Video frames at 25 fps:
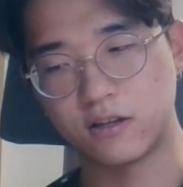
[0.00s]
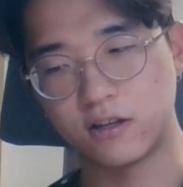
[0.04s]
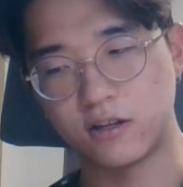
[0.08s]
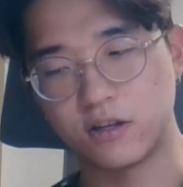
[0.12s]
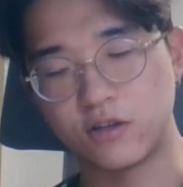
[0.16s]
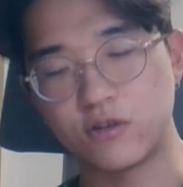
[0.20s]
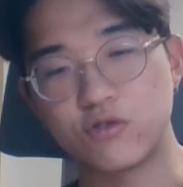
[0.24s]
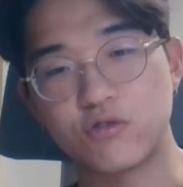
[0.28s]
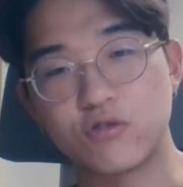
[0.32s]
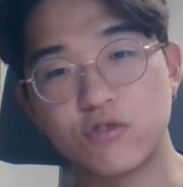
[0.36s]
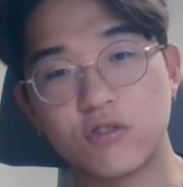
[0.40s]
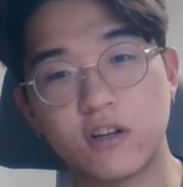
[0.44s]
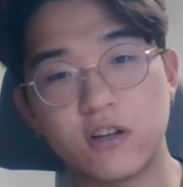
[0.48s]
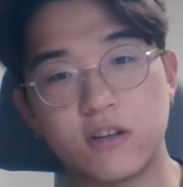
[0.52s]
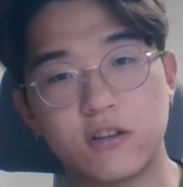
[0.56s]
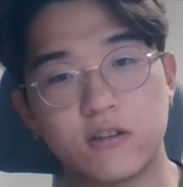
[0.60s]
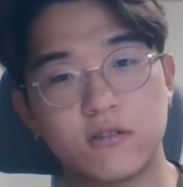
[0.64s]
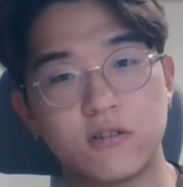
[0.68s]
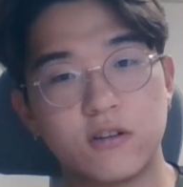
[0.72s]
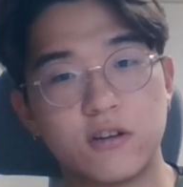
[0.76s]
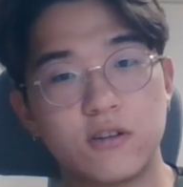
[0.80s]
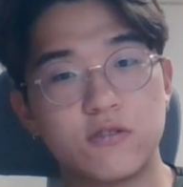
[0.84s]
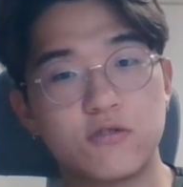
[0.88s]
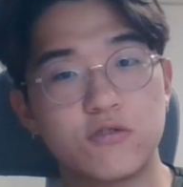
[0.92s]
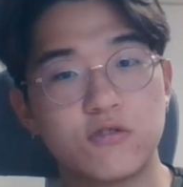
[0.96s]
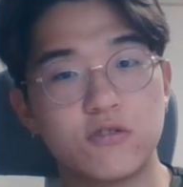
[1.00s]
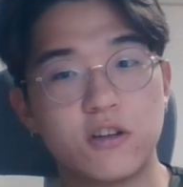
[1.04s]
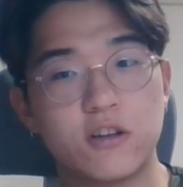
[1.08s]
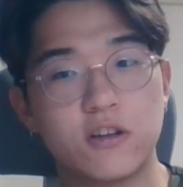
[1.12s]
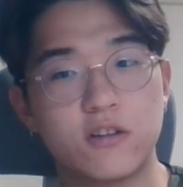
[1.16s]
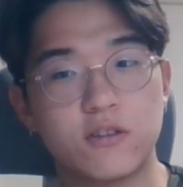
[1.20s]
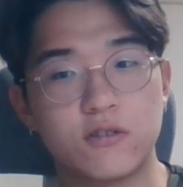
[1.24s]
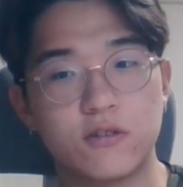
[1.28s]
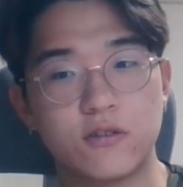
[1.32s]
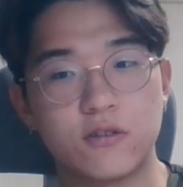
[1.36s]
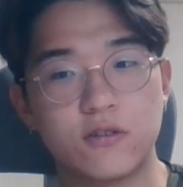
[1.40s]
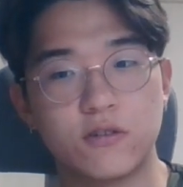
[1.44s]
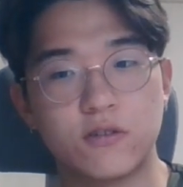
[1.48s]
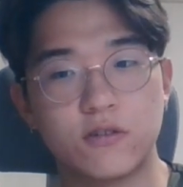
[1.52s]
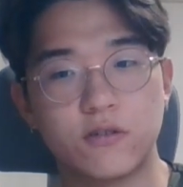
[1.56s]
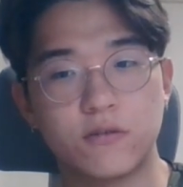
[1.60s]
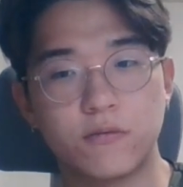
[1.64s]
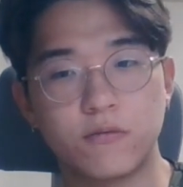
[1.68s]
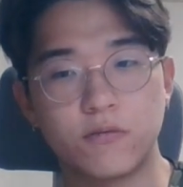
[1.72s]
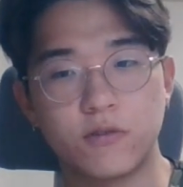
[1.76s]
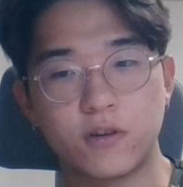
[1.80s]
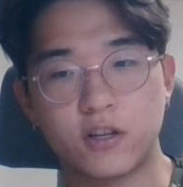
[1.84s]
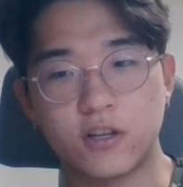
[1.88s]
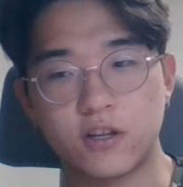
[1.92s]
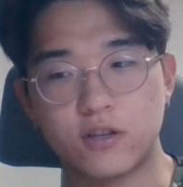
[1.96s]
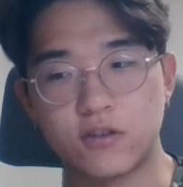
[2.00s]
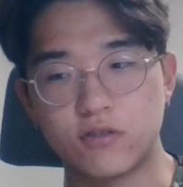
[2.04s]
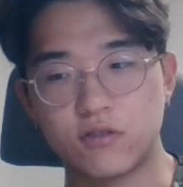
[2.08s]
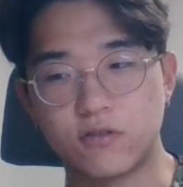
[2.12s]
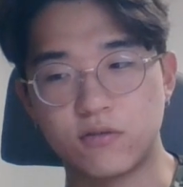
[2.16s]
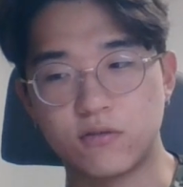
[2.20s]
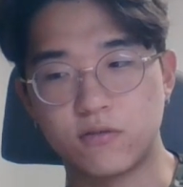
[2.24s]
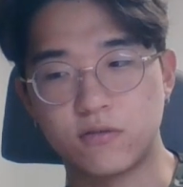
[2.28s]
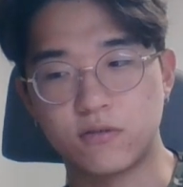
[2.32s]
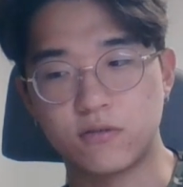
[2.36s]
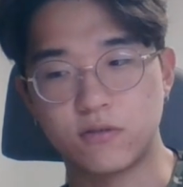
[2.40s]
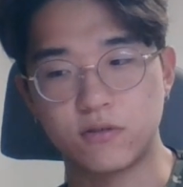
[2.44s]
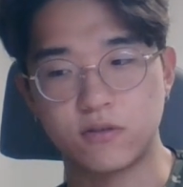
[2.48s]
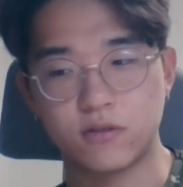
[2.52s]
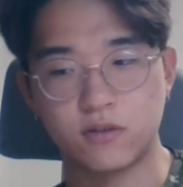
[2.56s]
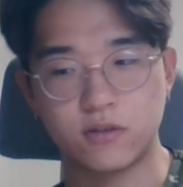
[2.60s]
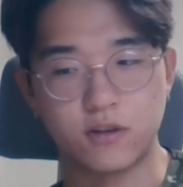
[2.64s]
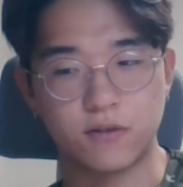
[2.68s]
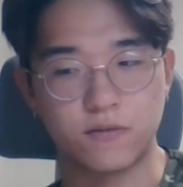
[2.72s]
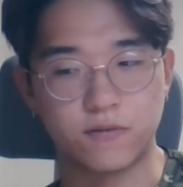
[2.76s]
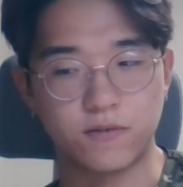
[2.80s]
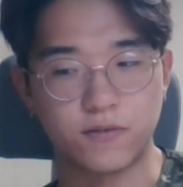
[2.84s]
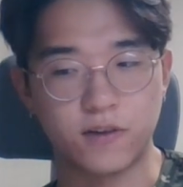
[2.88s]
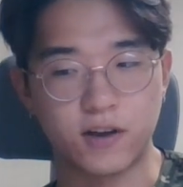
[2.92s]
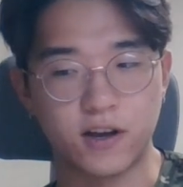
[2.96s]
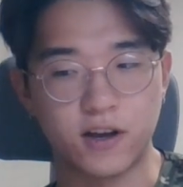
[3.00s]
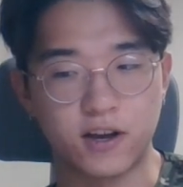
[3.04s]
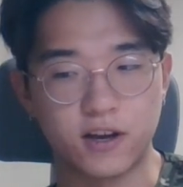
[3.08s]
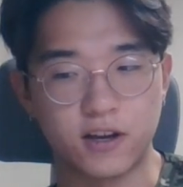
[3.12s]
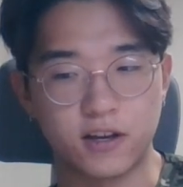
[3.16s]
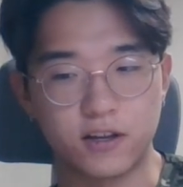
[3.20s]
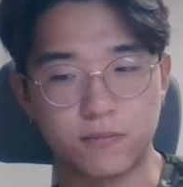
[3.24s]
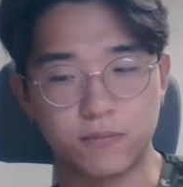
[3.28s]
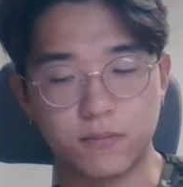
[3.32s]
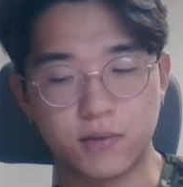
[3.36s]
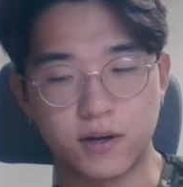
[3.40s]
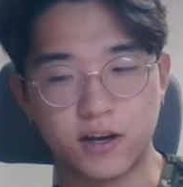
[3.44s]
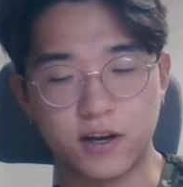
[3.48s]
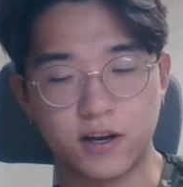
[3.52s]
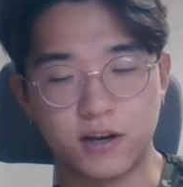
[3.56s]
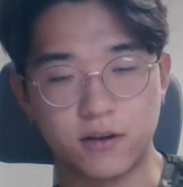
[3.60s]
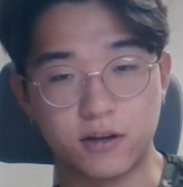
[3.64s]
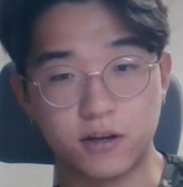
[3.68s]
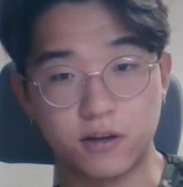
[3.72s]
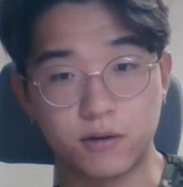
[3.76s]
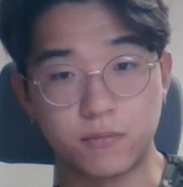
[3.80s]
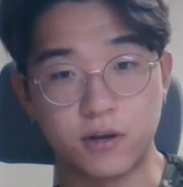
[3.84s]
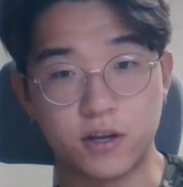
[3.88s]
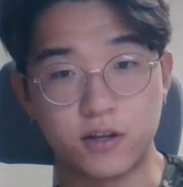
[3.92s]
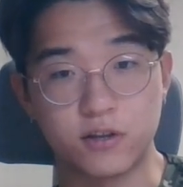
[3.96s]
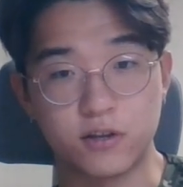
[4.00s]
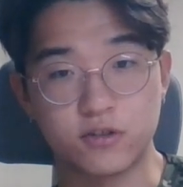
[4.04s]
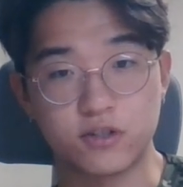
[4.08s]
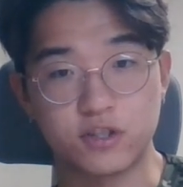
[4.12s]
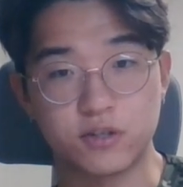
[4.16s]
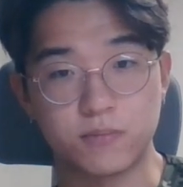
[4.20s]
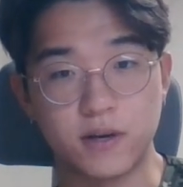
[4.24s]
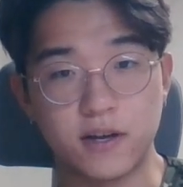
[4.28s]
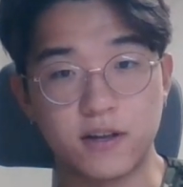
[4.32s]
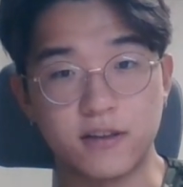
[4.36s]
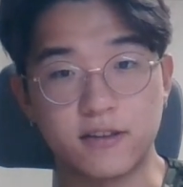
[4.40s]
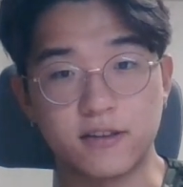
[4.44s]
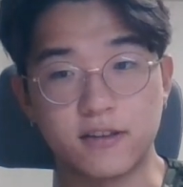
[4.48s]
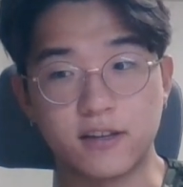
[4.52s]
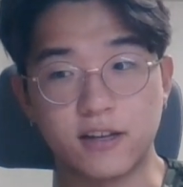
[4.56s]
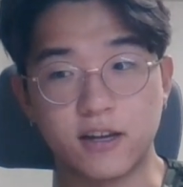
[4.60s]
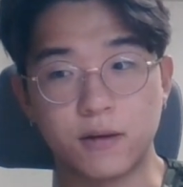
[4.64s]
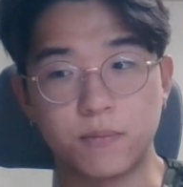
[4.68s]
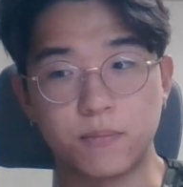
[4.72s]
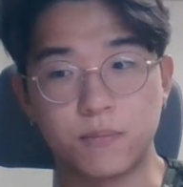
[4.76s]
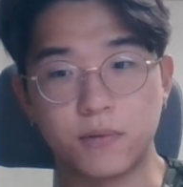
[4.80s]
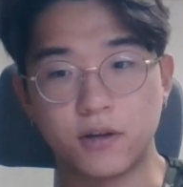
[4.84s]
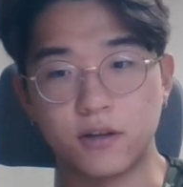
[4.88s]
insulator we can define by energy band gap.